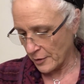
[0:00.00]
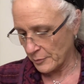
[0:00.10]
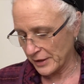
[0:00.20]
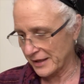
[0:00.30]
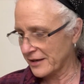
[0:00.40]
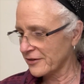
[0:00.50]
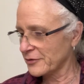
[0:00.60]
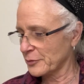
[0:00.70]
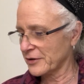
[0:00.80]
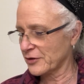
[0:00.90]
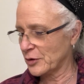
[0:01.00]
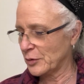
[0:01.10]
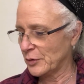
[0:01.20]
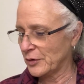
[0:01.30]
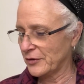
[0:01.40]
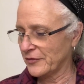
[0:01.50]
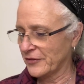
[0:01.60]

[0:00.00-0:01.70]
But here's what's cool.